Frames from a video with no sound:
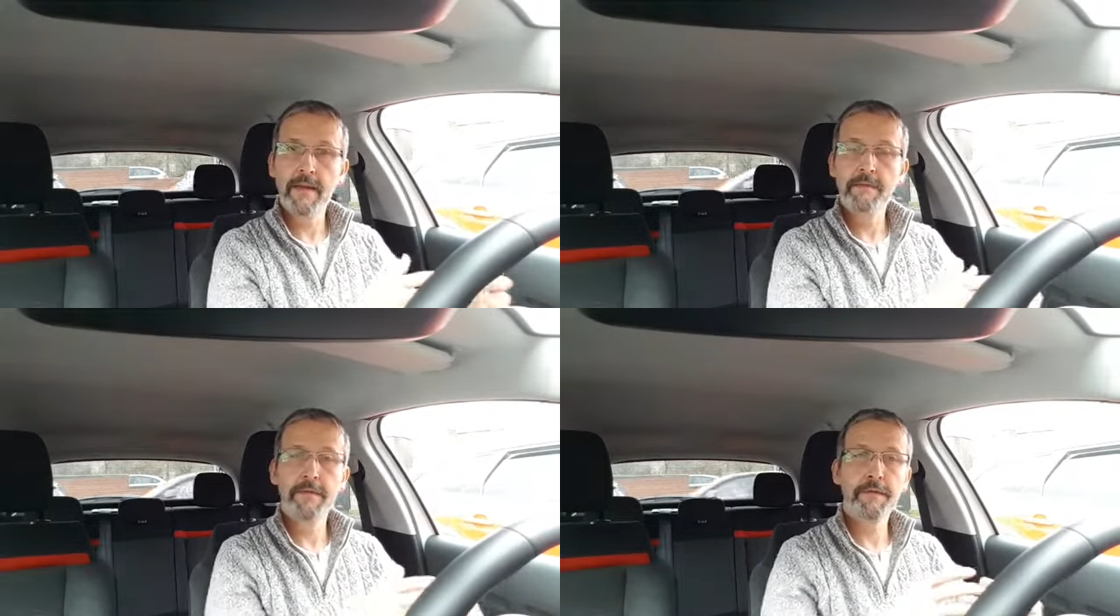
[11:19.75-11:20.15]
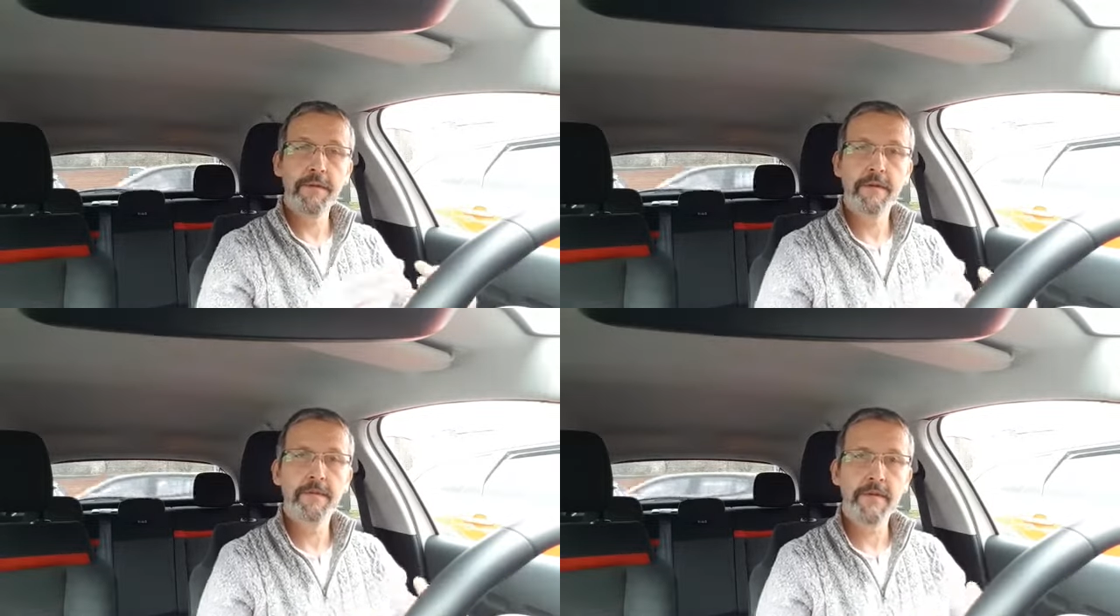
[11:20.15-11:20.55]
for
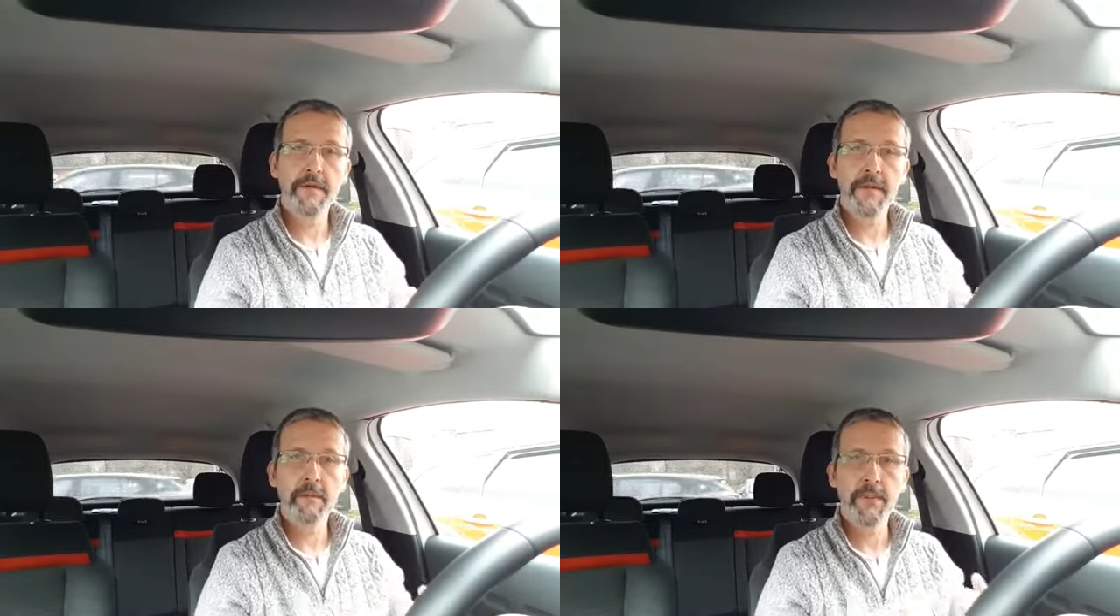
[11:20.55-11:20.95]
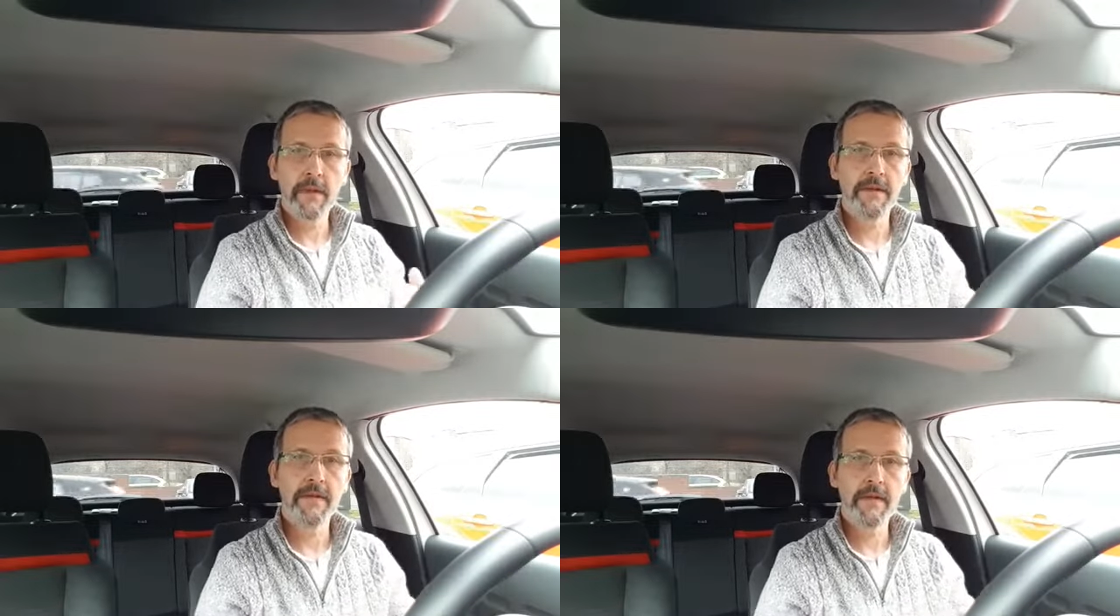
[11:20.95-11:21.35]
fear of sounding
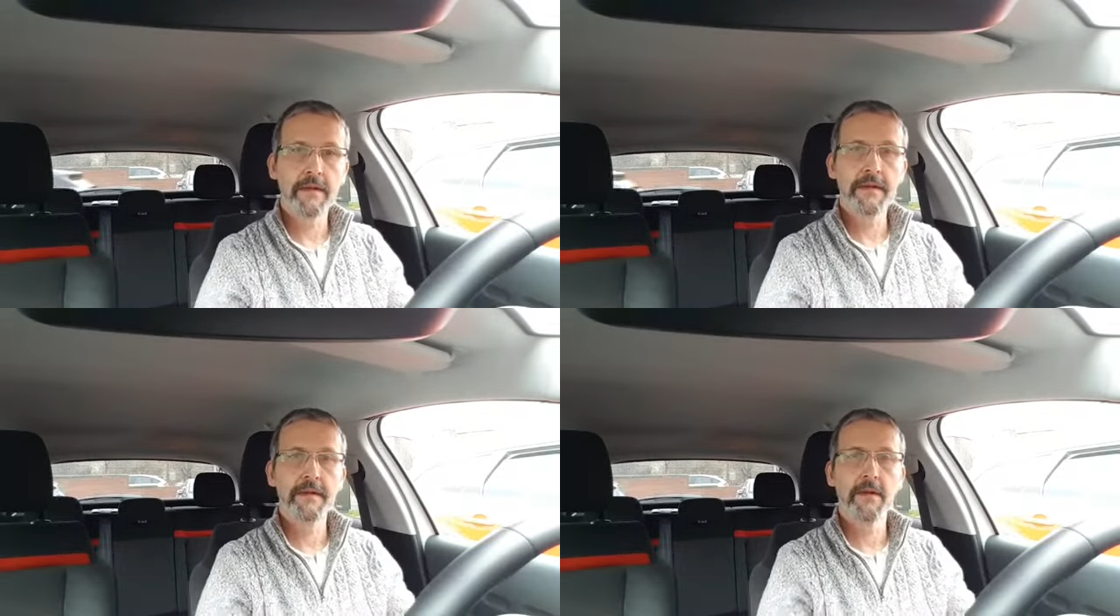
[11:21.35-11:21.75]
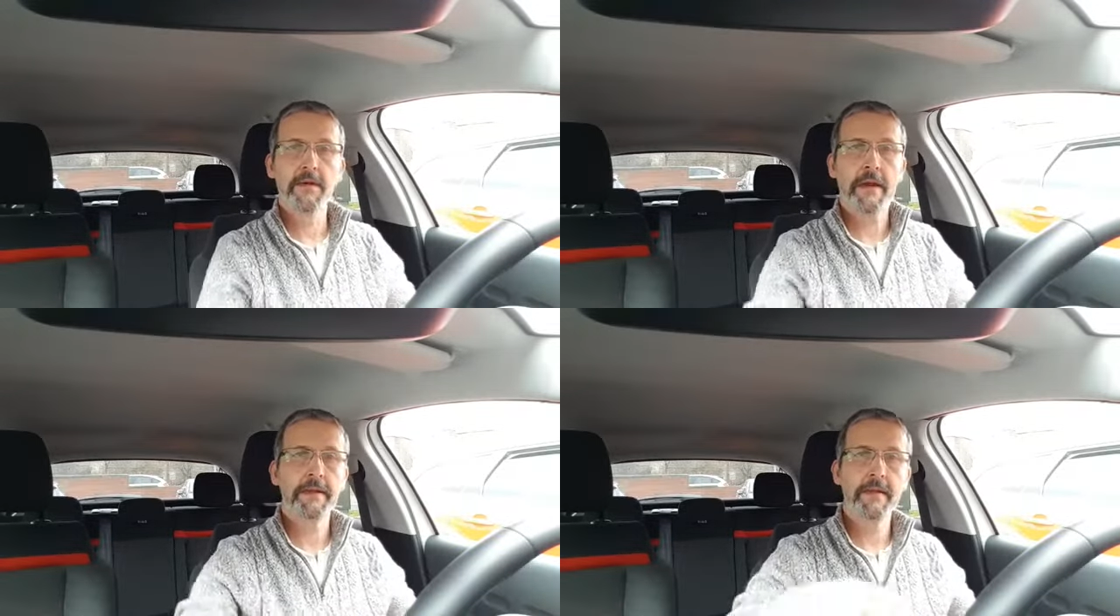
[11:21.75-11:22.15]
politically
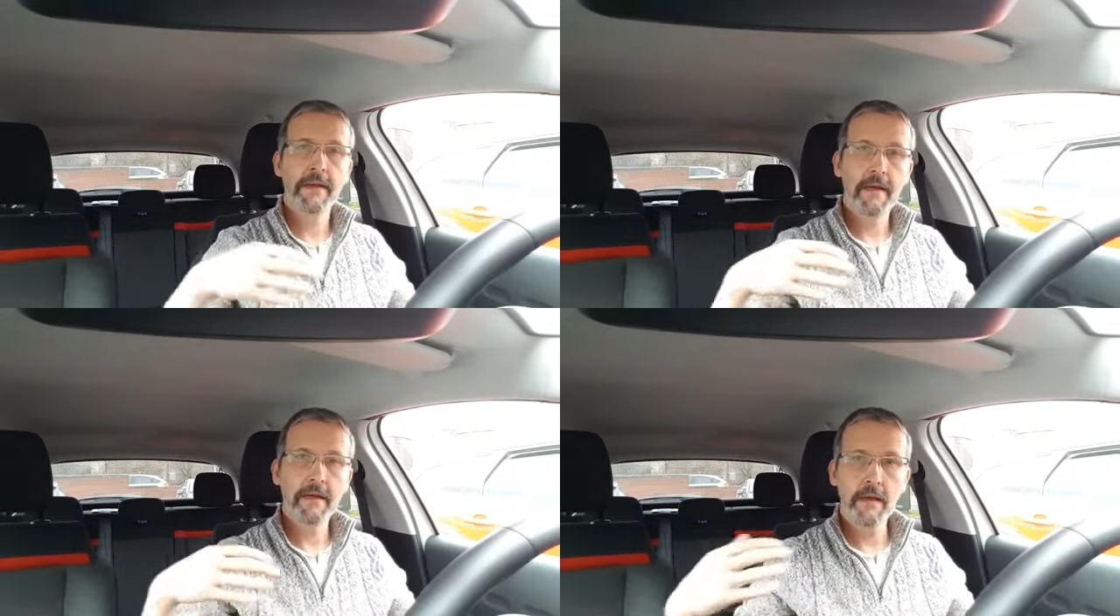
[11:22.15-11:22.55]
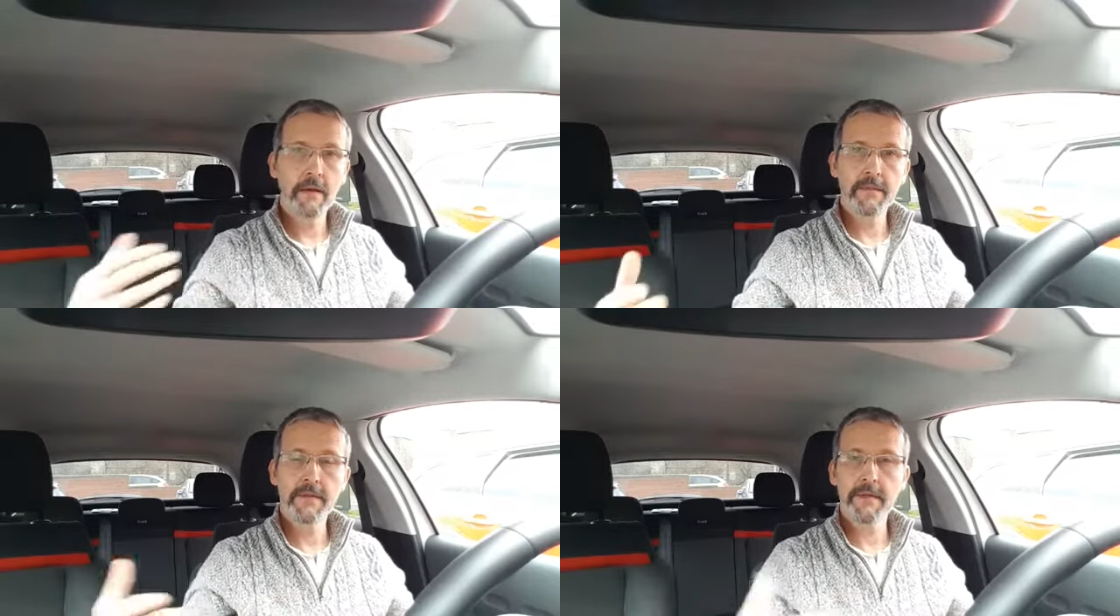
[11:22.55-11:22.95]
incorrect and
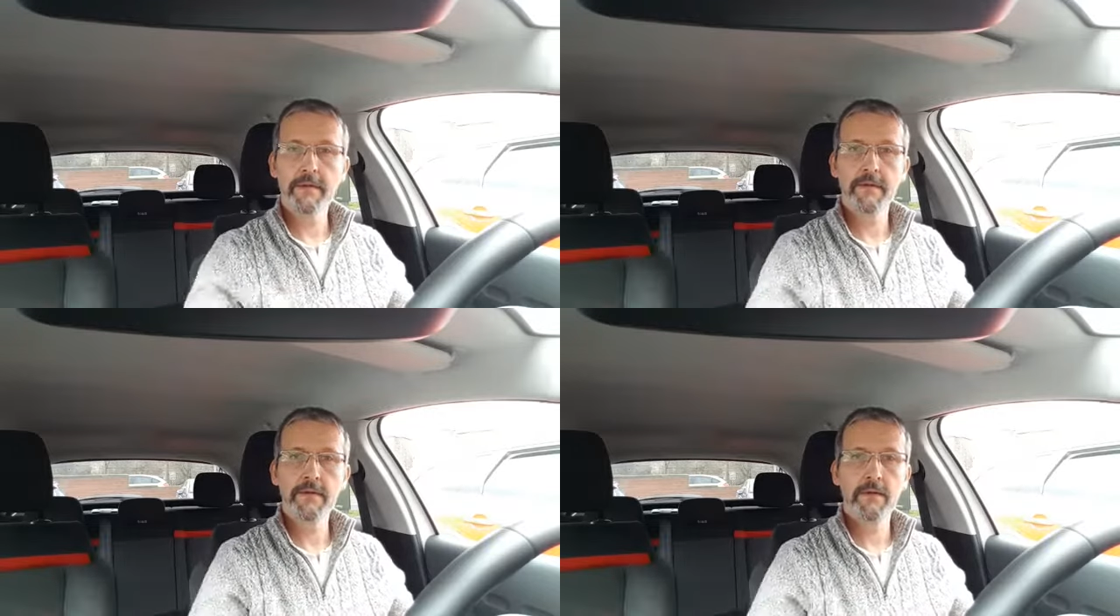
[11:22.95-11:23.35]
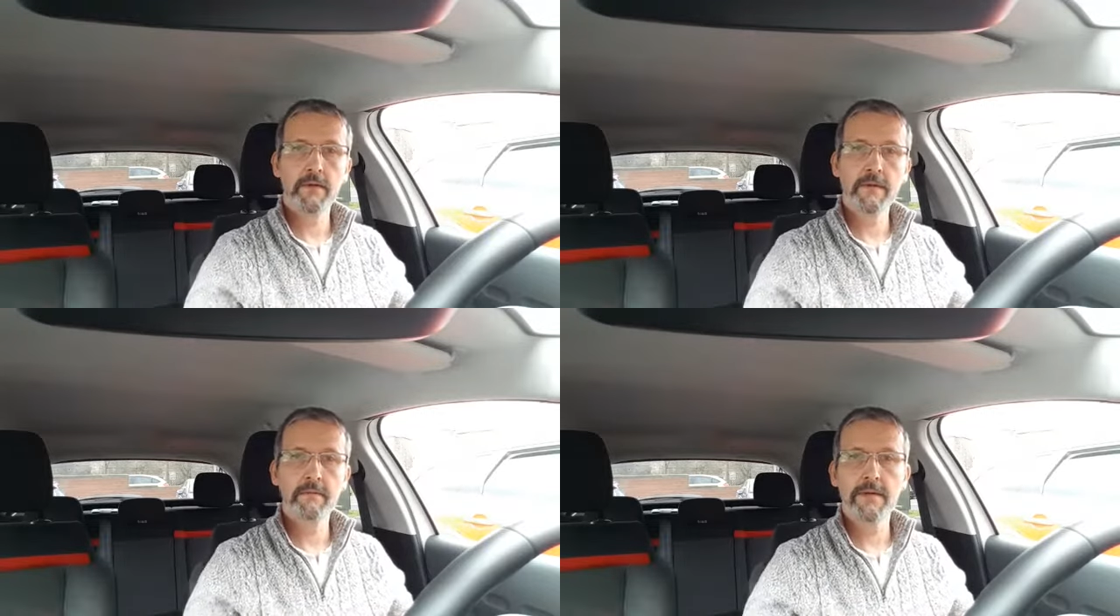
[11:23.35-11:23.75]
upsetting the
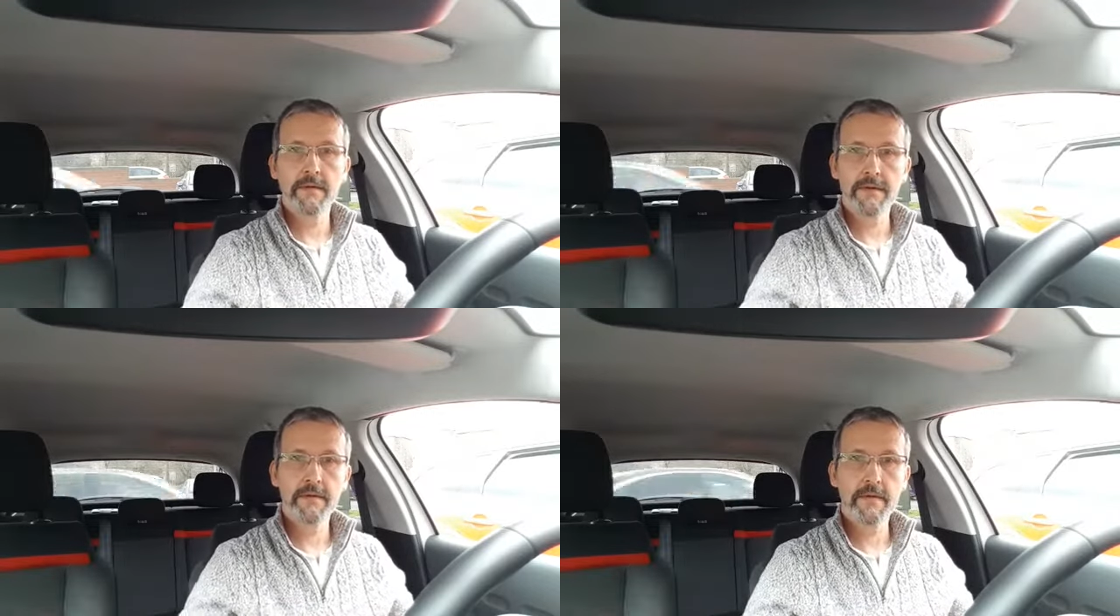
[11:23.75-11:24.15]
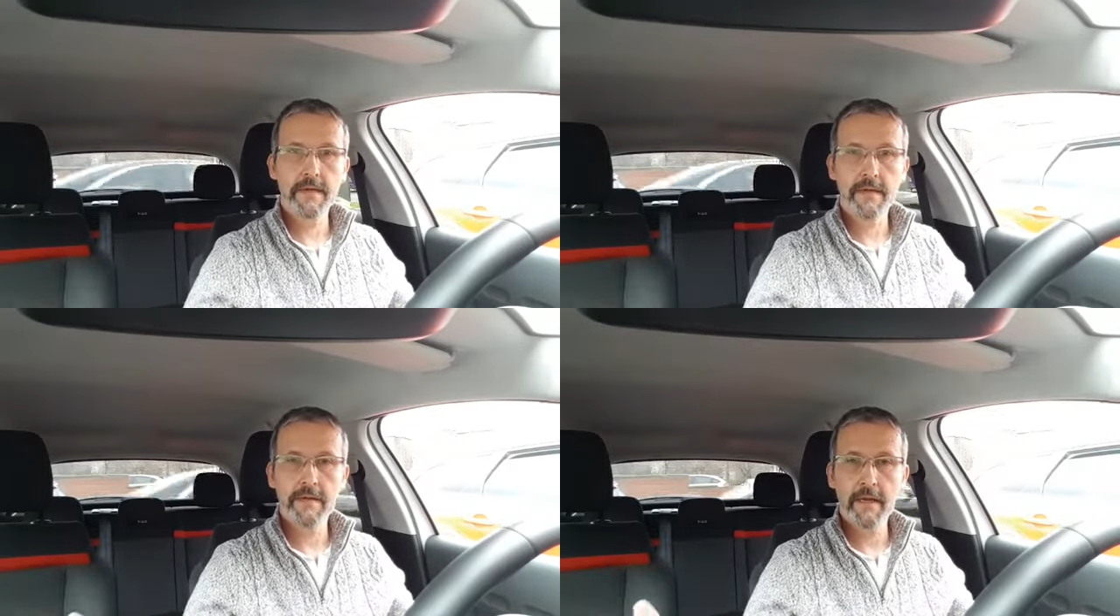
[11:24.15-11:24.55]
Scots, the Welsh
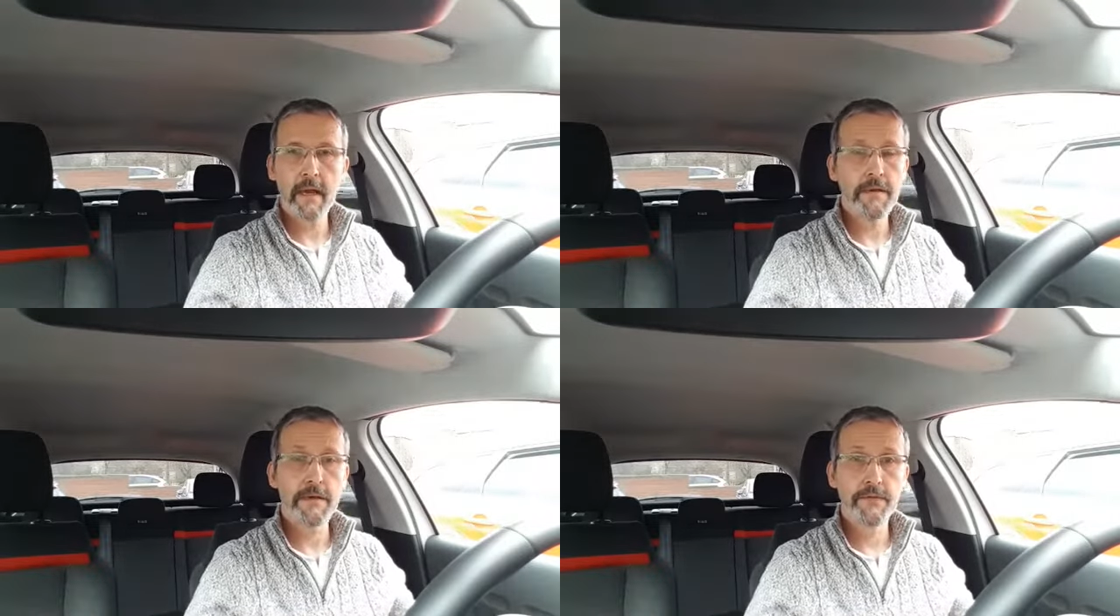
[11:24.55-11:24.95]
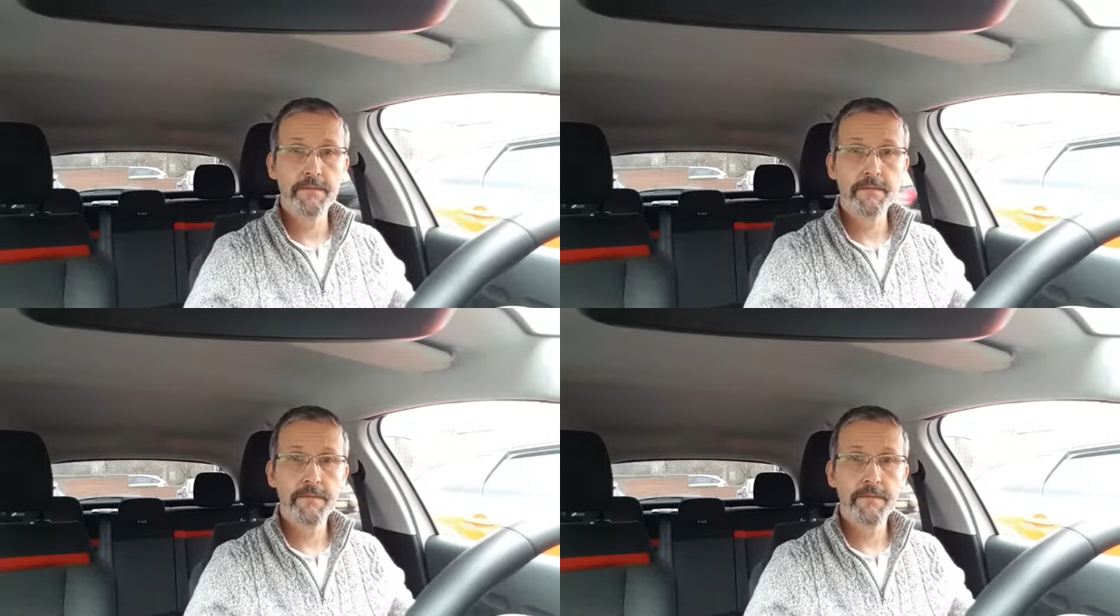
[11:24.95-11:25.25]
and the Irish.